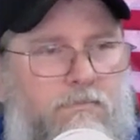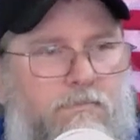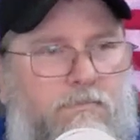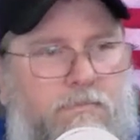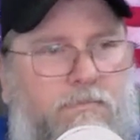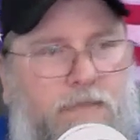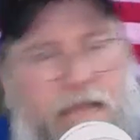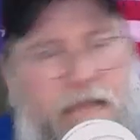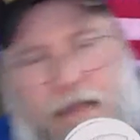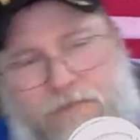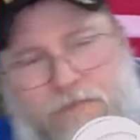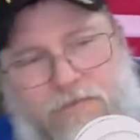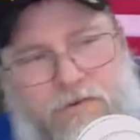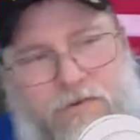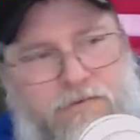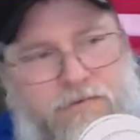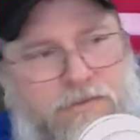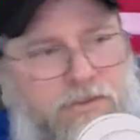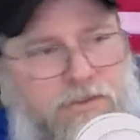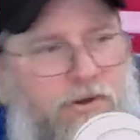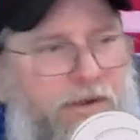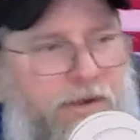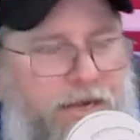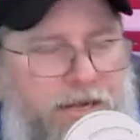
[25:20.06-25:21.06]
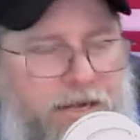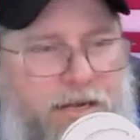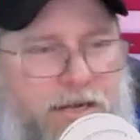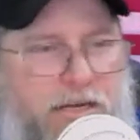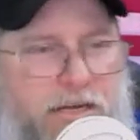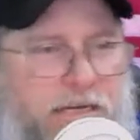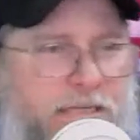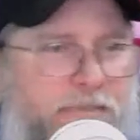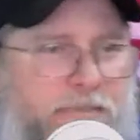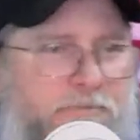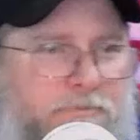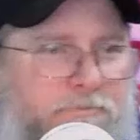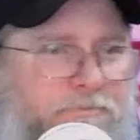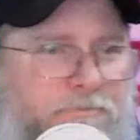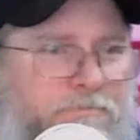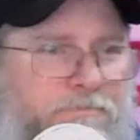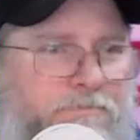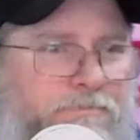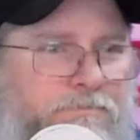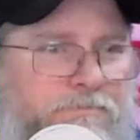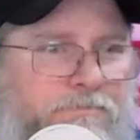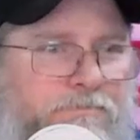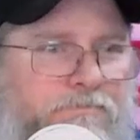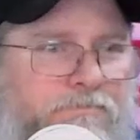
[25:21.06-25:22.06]
half of it's already done.
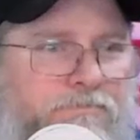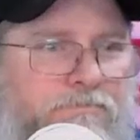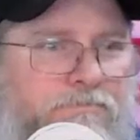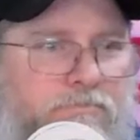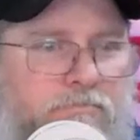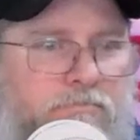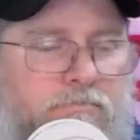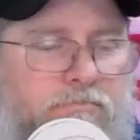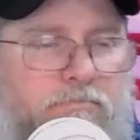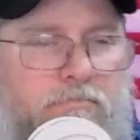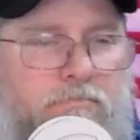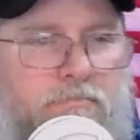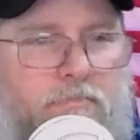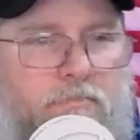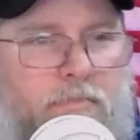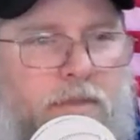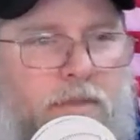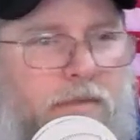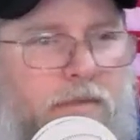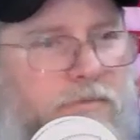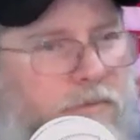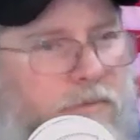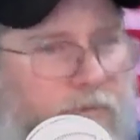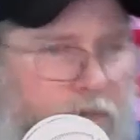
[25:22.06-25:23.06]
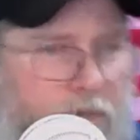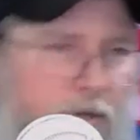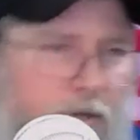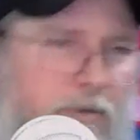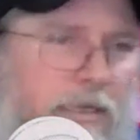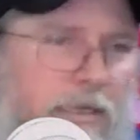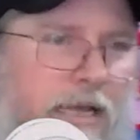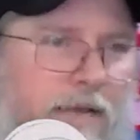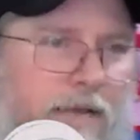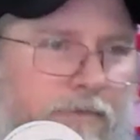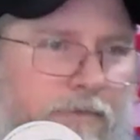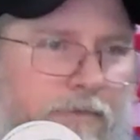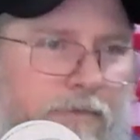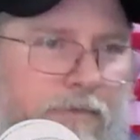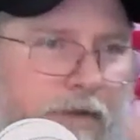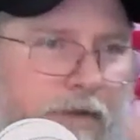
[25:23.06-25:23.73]
So we only have the other